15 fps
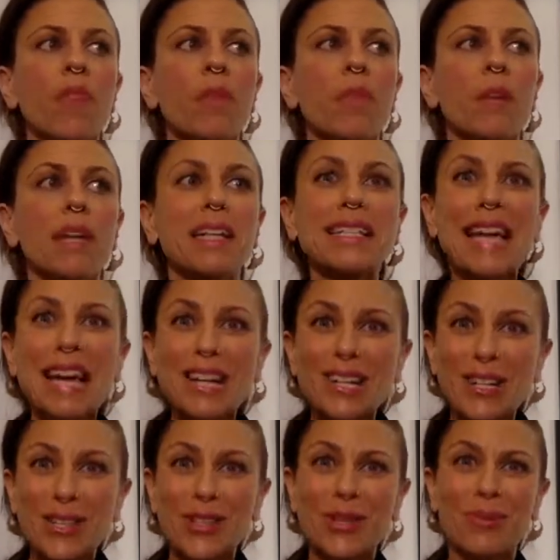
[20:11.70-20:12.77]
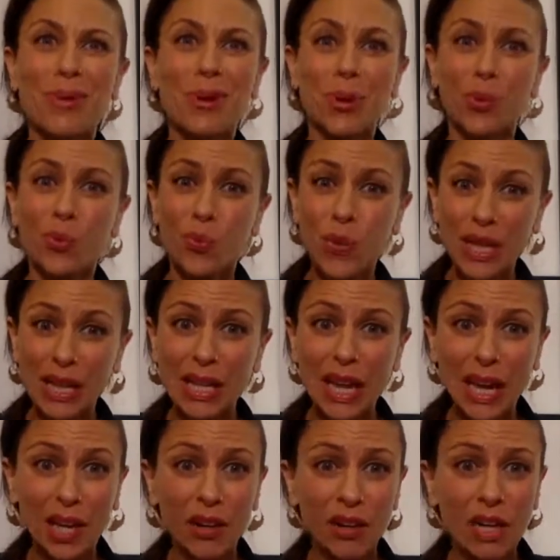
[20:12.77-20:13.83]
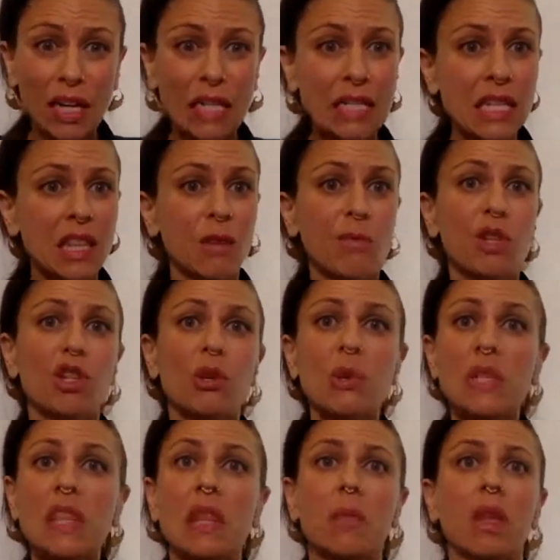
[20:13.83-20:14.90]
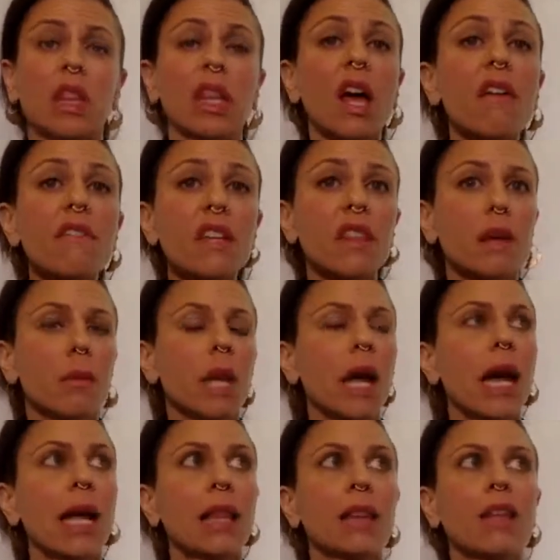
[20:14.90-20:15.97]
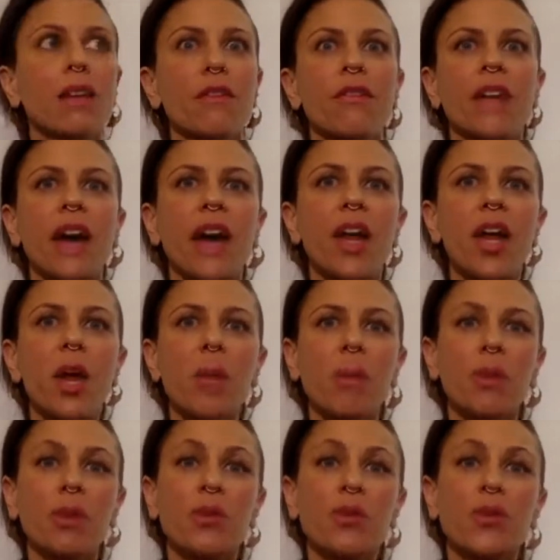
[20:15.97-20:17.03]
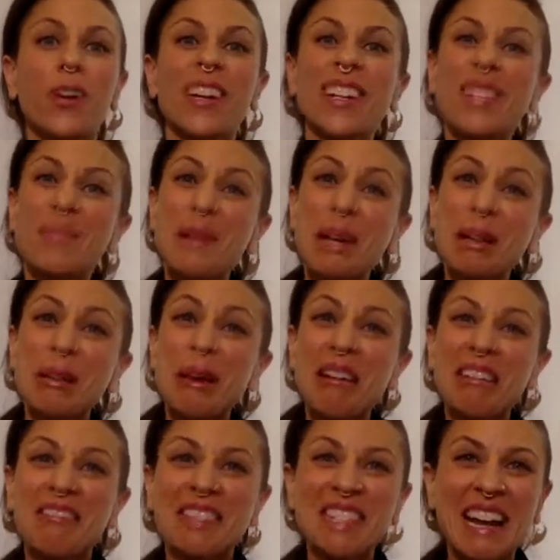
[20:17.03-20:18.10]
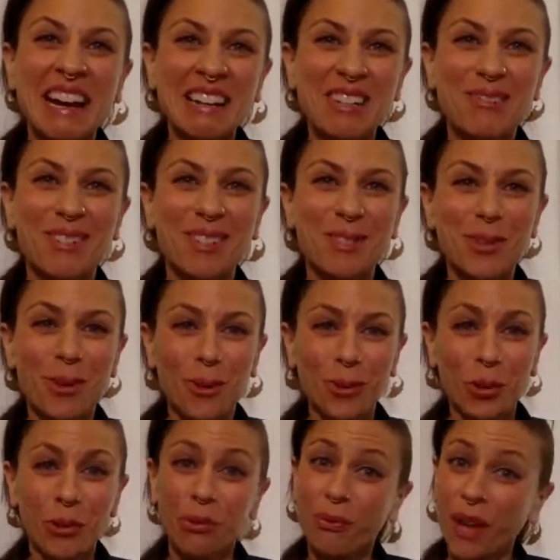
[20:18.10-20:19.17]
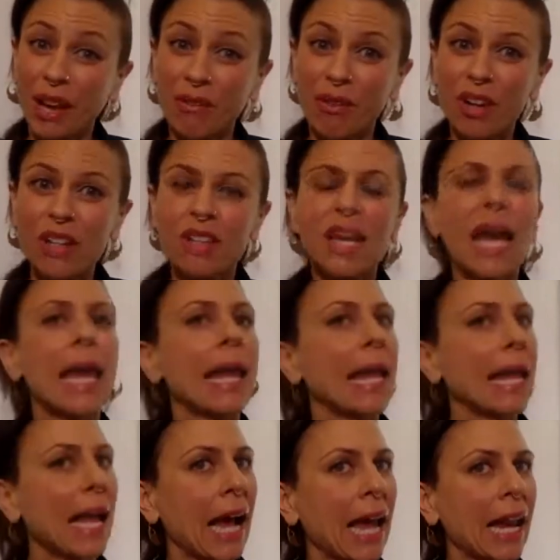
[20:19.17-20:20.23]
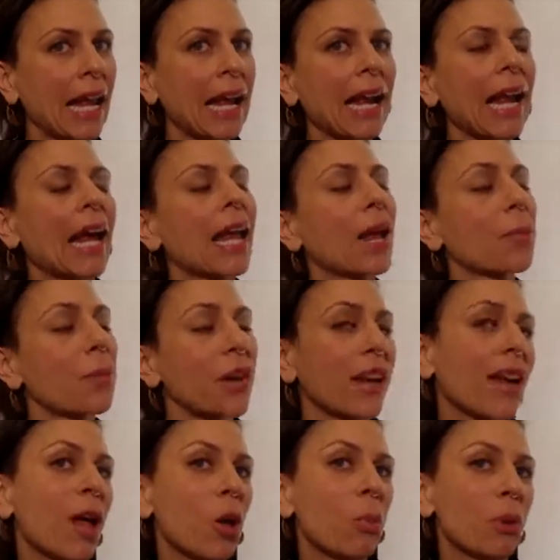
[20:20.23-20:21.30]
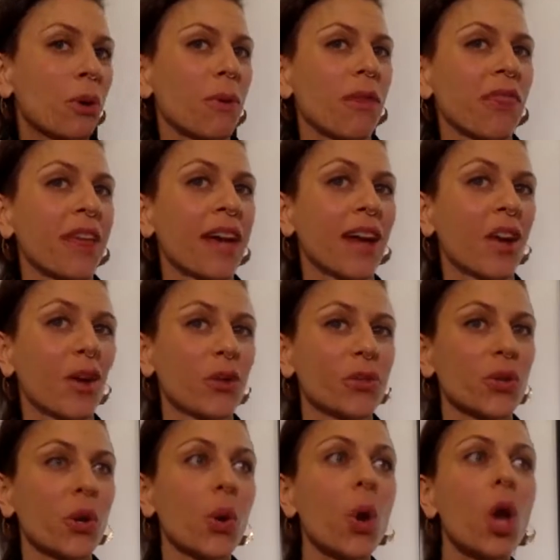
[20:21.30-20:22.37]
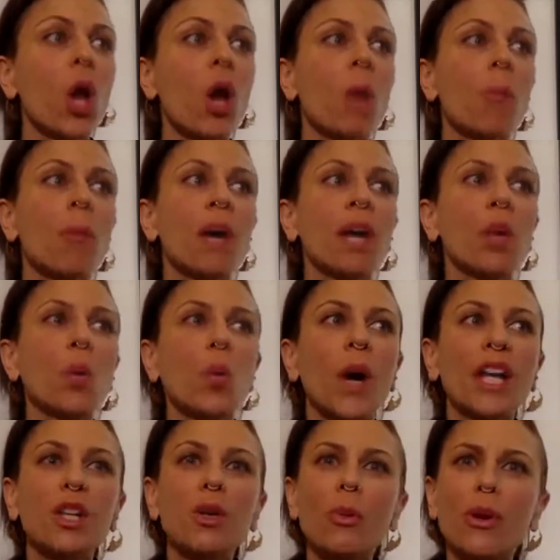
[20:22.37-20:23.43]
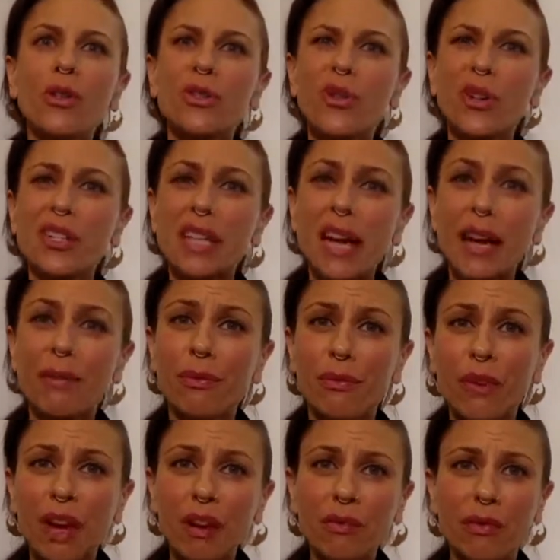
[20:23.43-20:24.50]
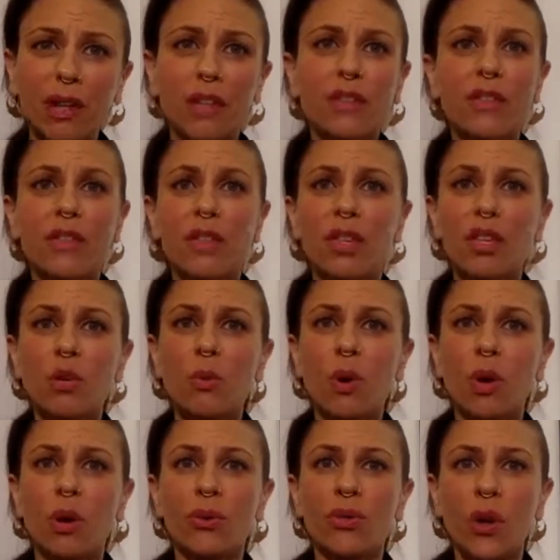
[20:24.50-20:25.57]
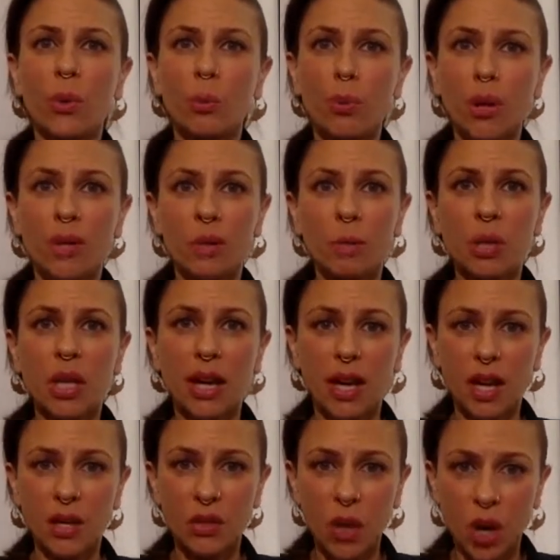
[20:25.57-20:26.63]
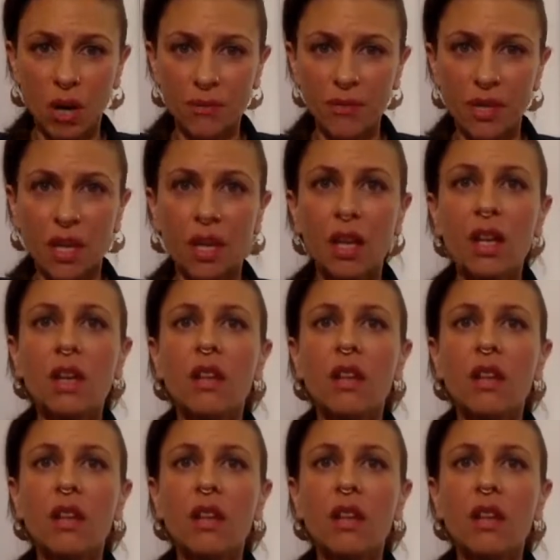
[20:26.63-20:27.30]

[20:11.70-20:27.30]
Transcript: The meditations, you all are really anchoring into them and using them and loving them. I love that. But there's starting to be a lot of attachment to older favorites, and I get it, and I'm going to help you with that also. But when you all start to have favorites, then you all don't press play as often.